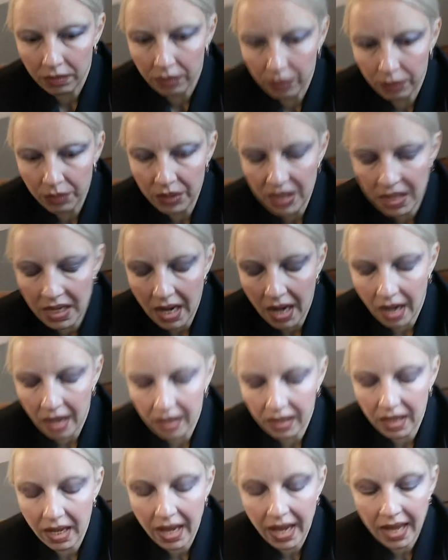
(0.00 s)
much
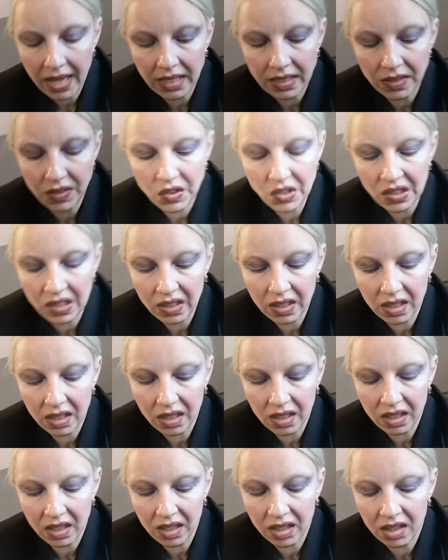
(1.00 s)
yeah and
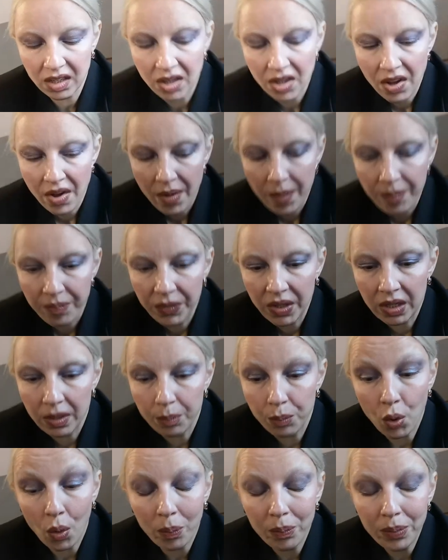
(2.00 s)
uh,
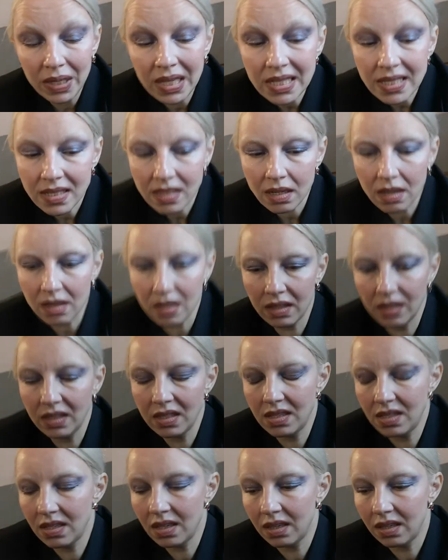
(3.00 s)
uh, Bobiță,
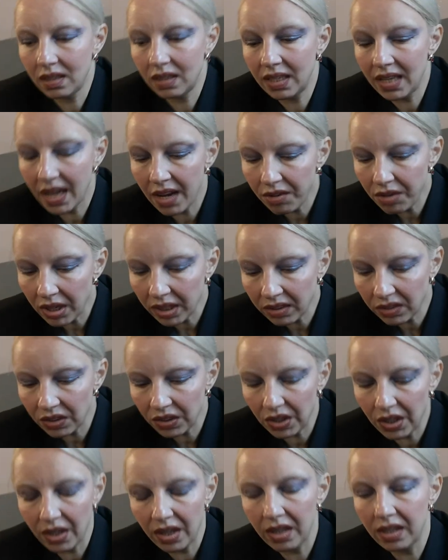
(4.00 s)
it's a
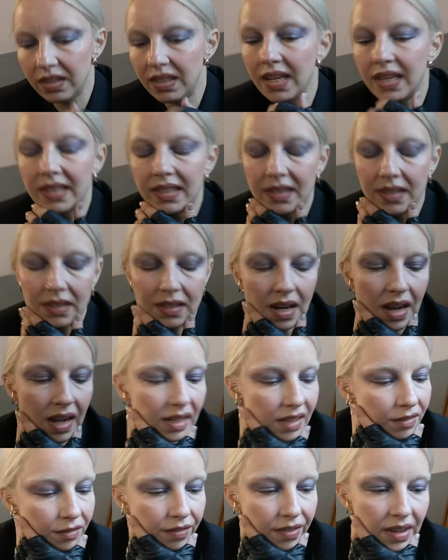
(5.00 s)
character that
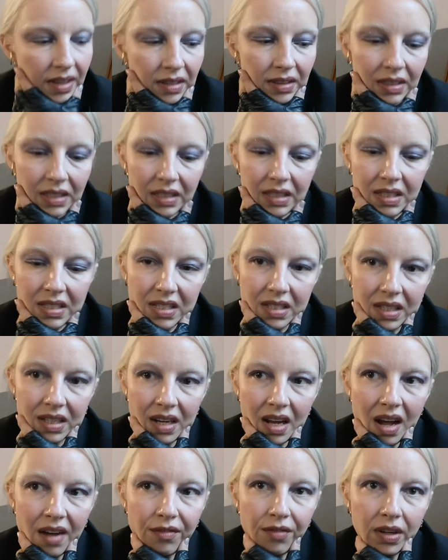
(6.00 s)
I invented, it's
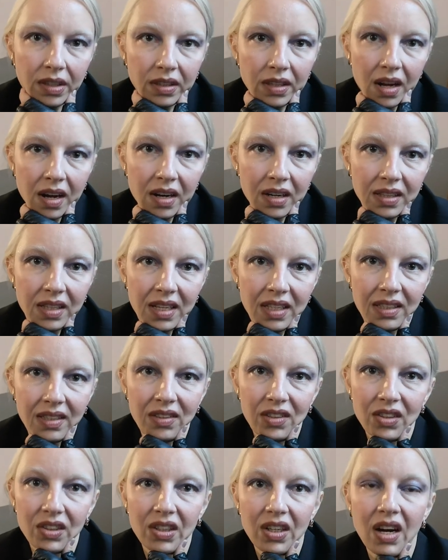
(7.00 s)
an avatar
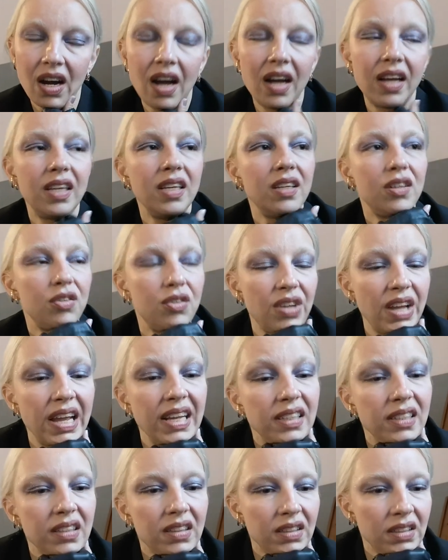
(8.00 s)
that uh, I
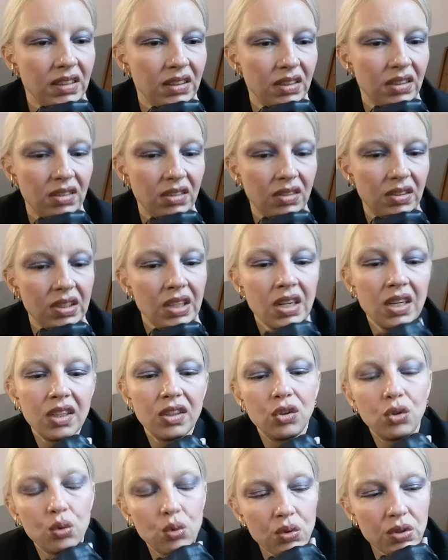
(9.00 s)
created in
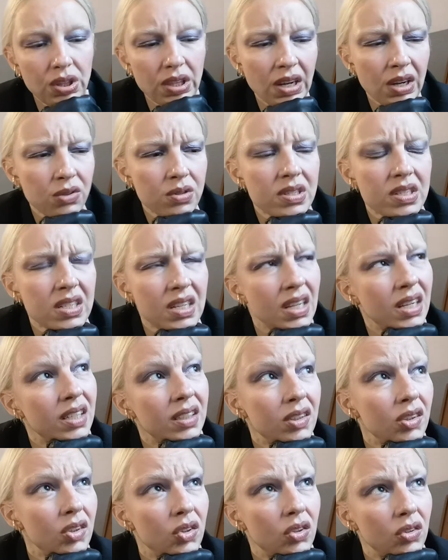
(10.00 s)

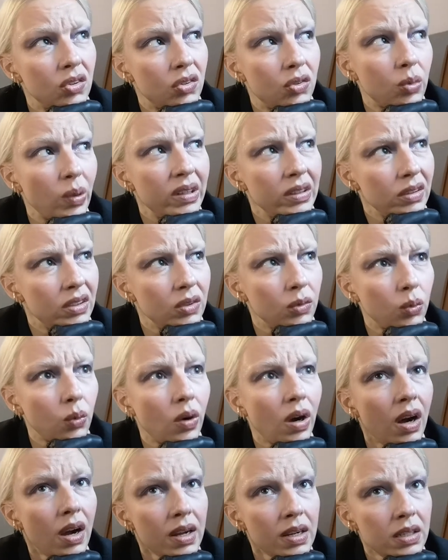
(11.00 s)

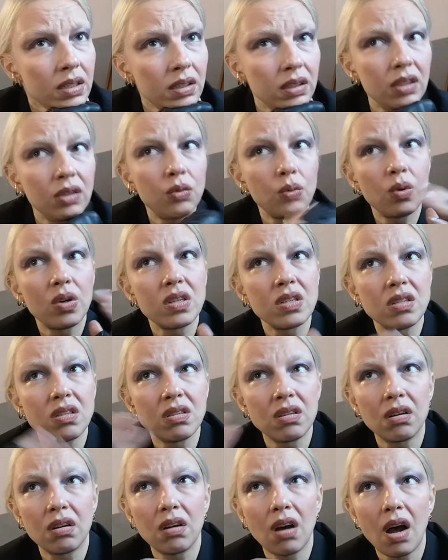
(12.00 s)
2021. It
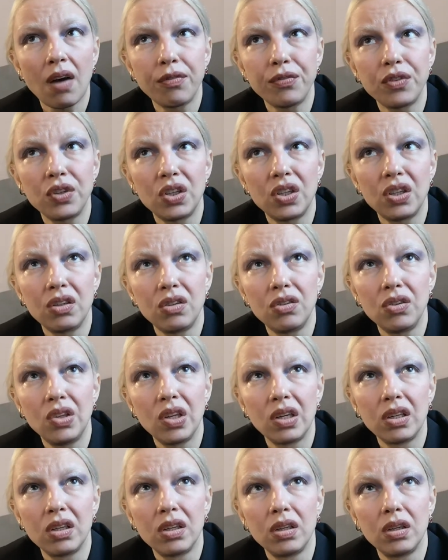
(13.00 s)
was uh, after
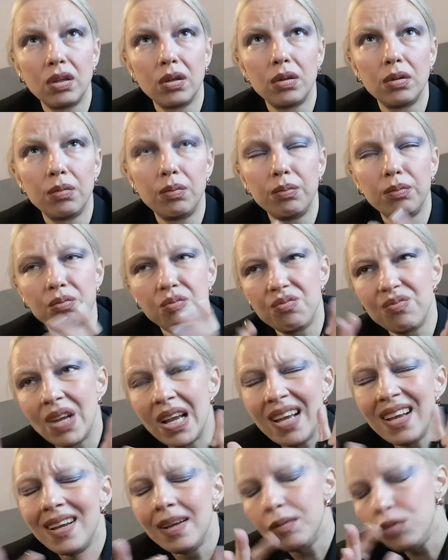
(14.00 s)
the, um,
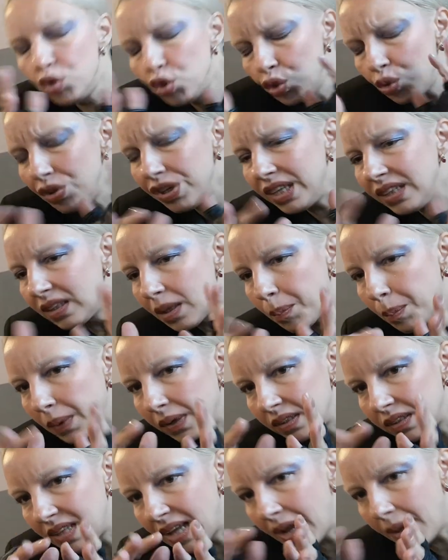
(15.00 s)
during the
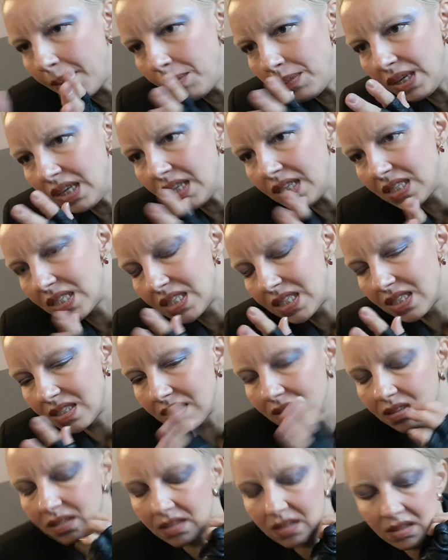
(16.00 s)
pandemics,
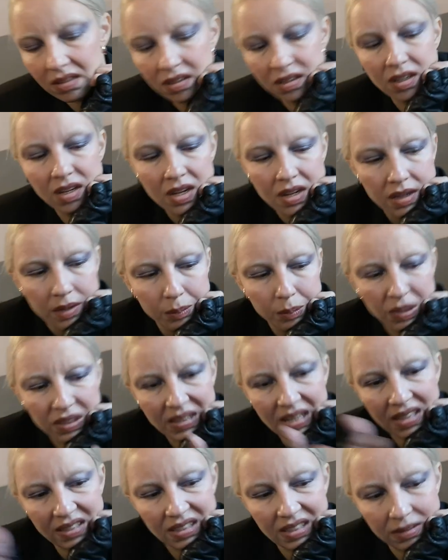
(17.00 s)
pandemics. Uh,
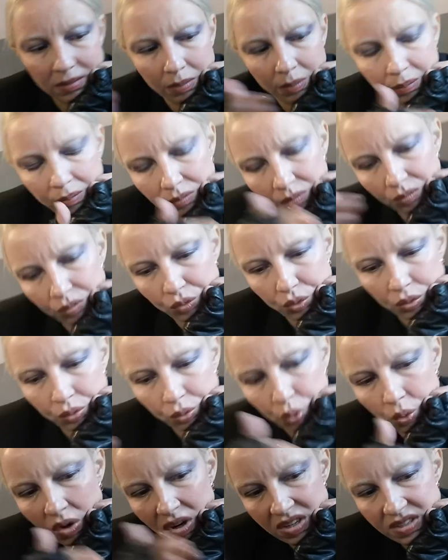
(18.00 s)
but at the, um,
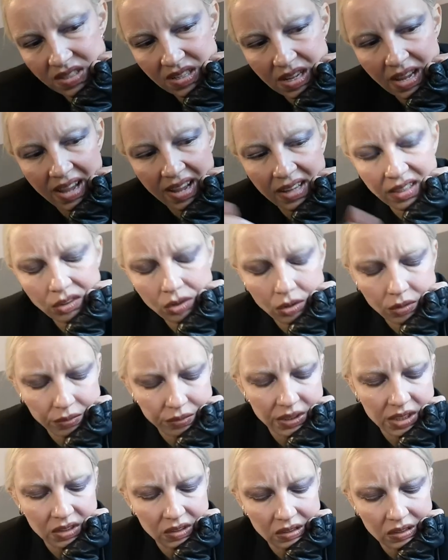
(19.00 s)
towards the end
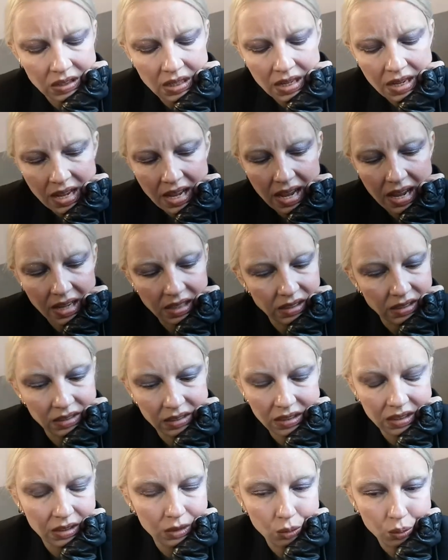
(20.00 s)
of it,
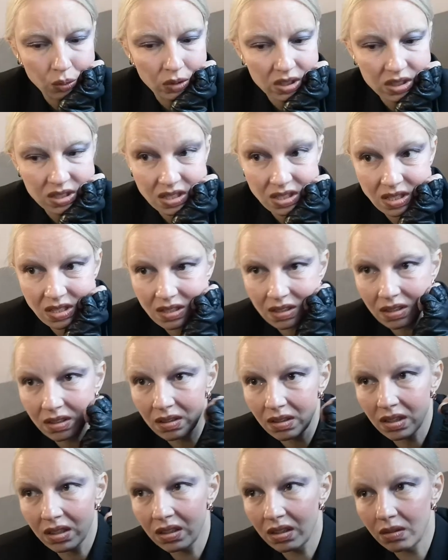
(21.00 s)
and it was
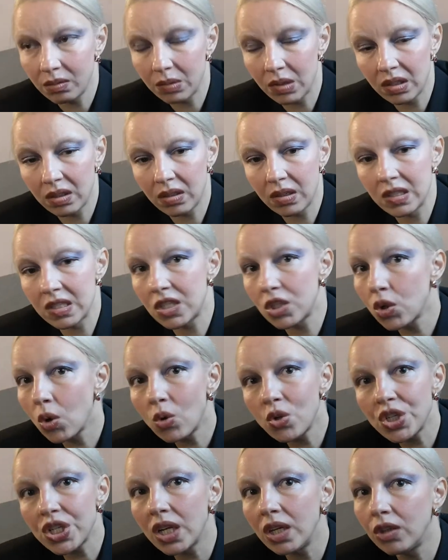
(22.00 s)
uh, a, a,
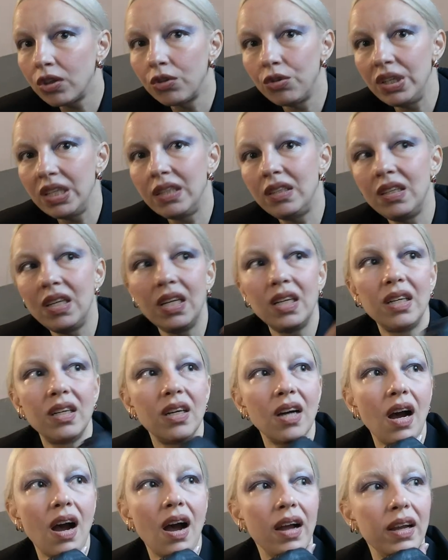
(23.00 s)
social critic
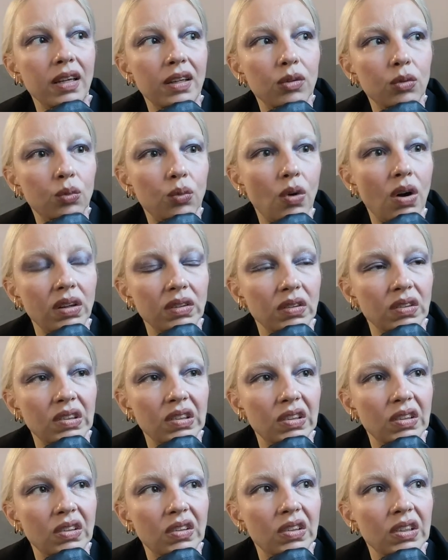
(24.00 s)
I
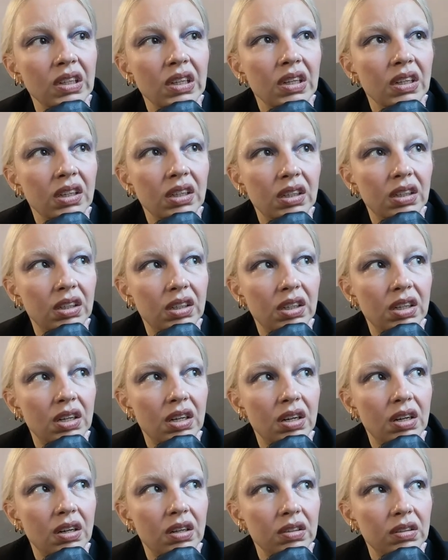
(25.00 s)
wanted
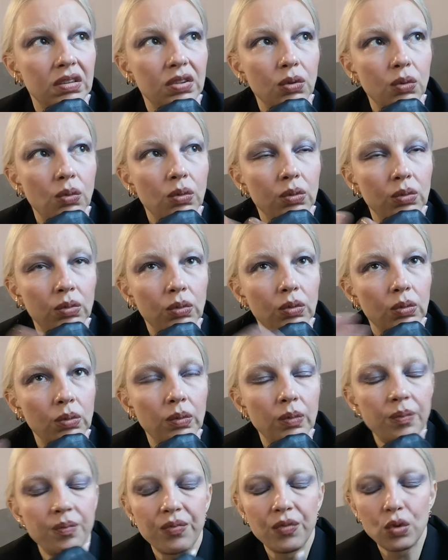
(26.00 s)
uh, to,
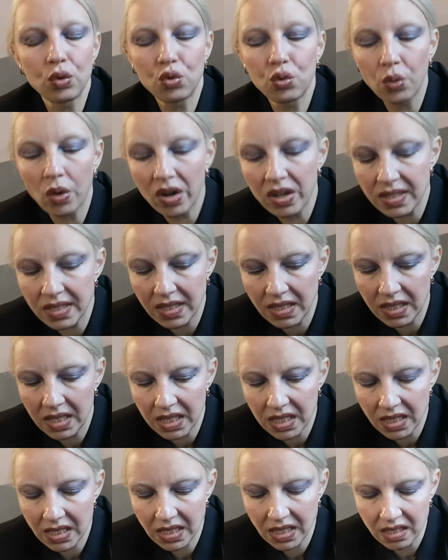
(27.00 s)
um, towards
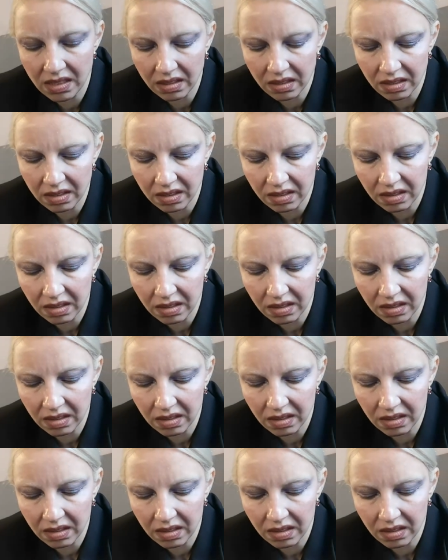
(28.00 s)
this